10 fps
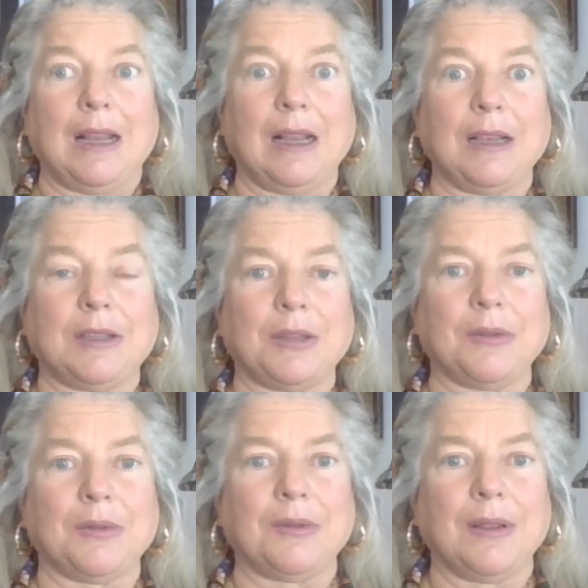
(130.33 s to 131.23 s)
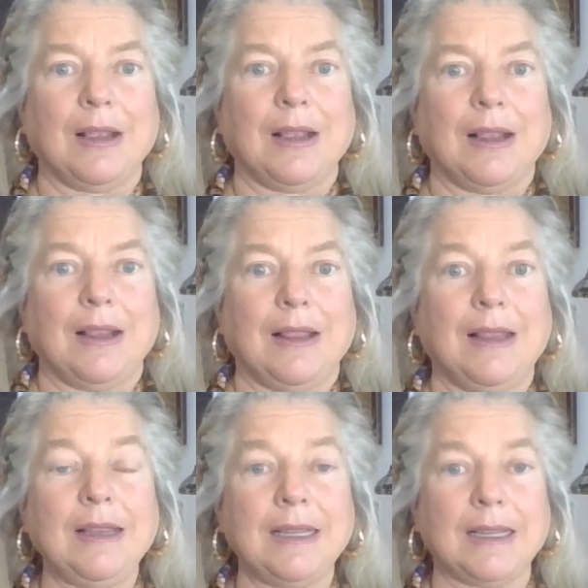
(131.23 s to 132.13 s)
And so
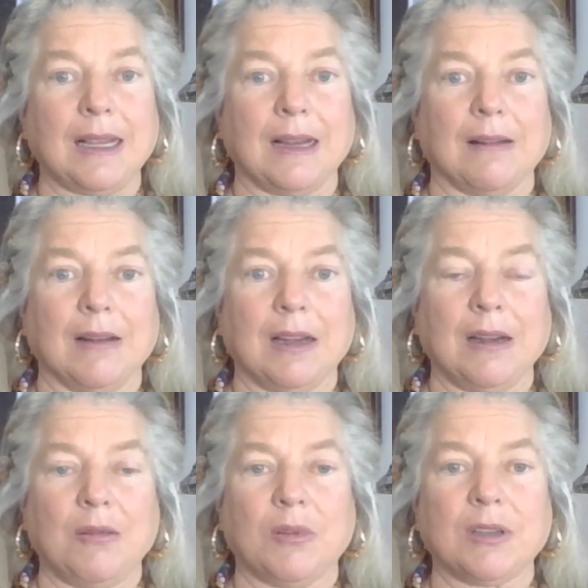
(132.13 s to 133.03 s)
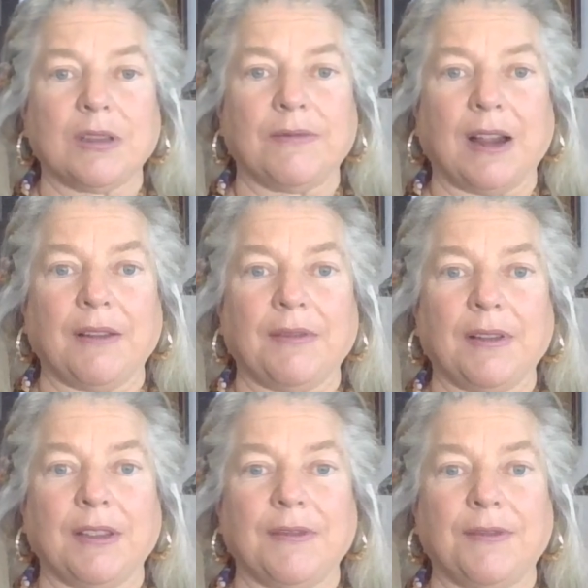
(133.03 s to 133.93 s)
this is the area where survival
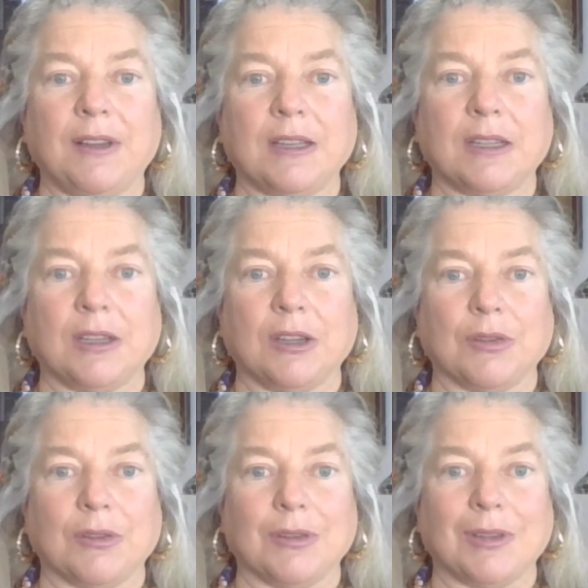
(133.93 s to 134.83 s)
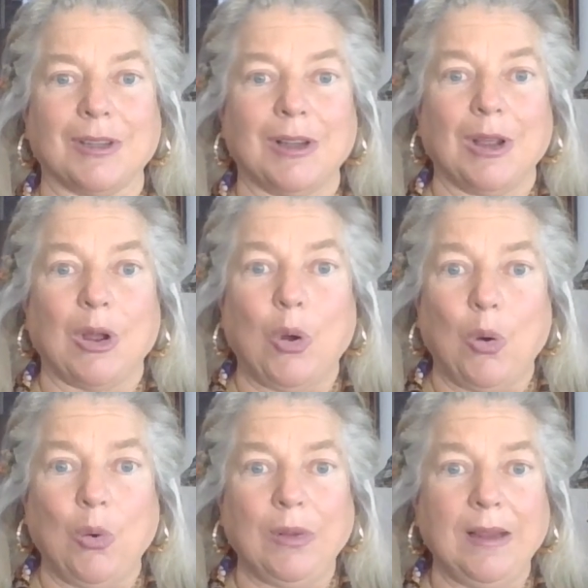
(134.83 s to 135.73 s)
of the fittest occurs.
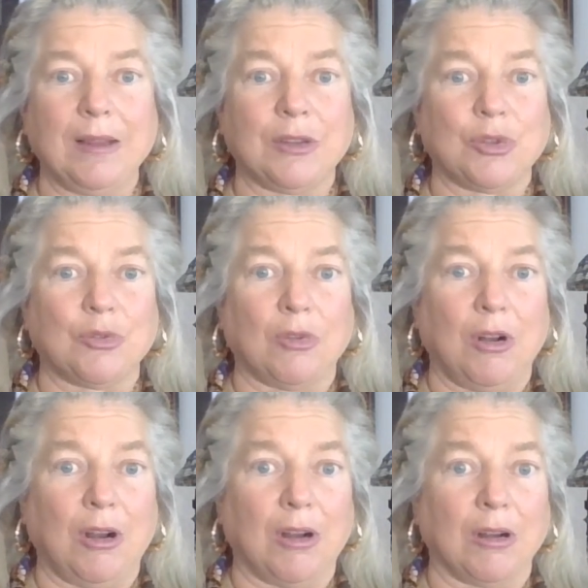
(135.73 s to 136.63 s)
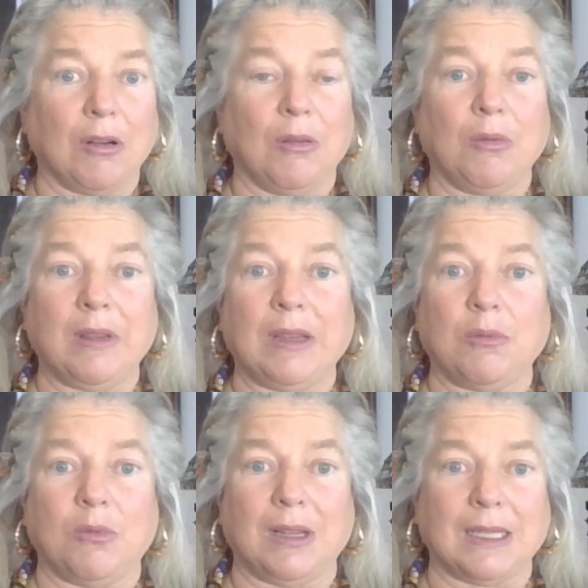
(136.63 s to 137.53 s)
Only the strong, only
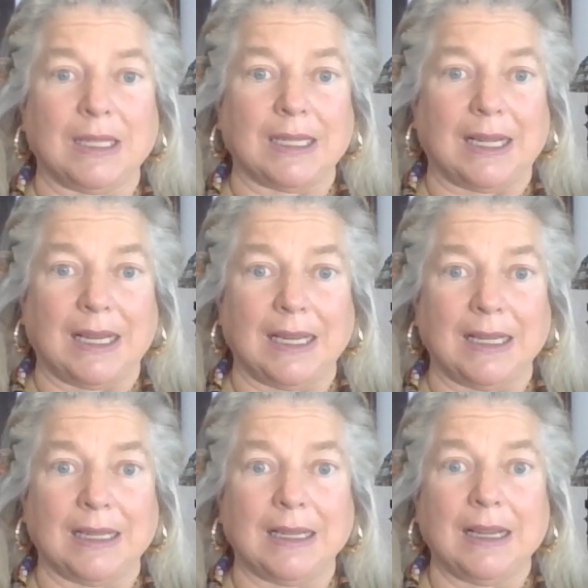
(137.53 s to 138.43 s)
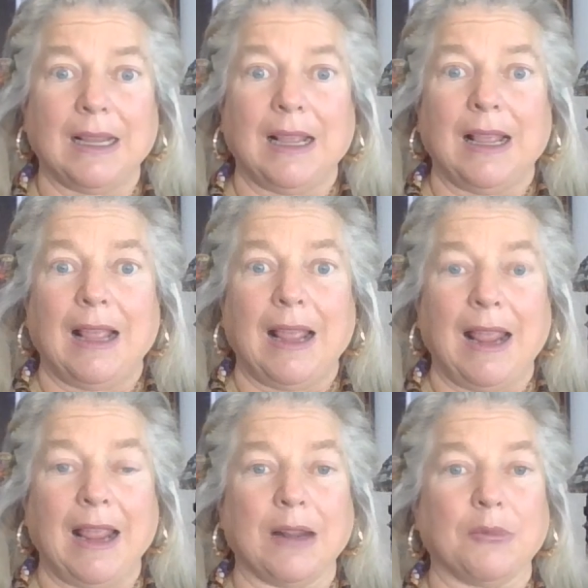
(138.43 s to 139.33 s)
the well-designed
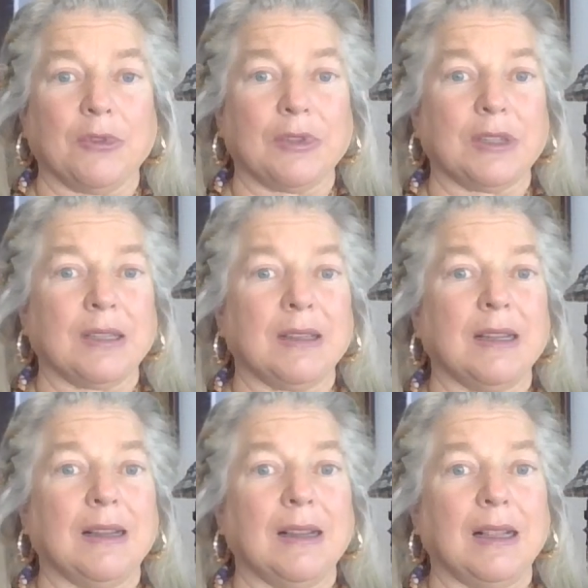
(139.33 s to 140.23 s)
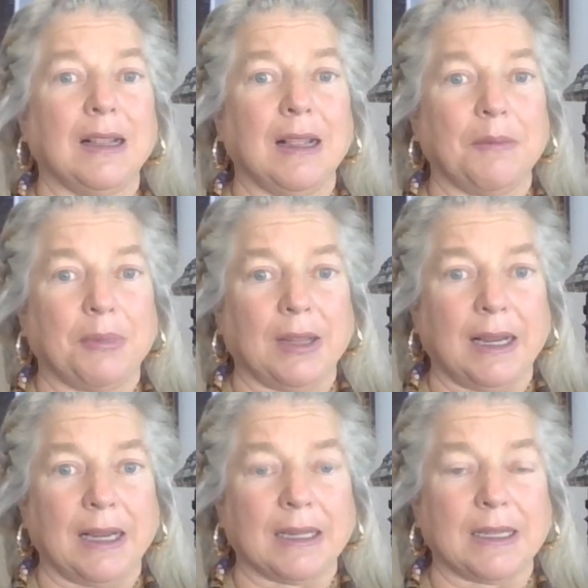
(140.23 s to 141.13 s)
animals and
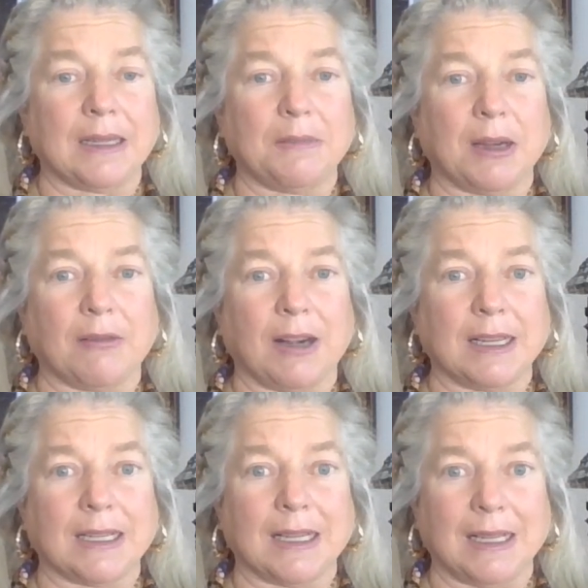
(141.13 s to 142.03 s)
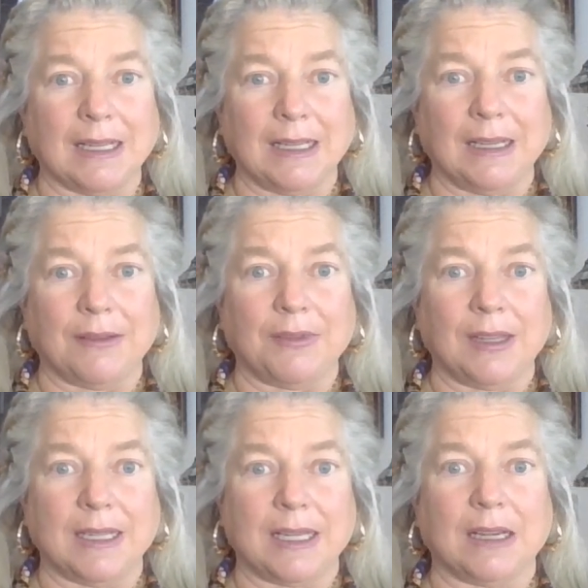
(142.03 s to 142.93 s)
plants and mycorrhiza live in
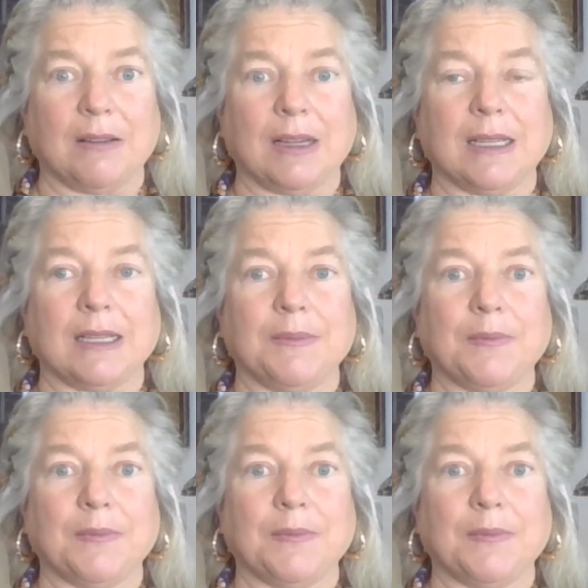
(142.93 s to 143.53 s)
these areas.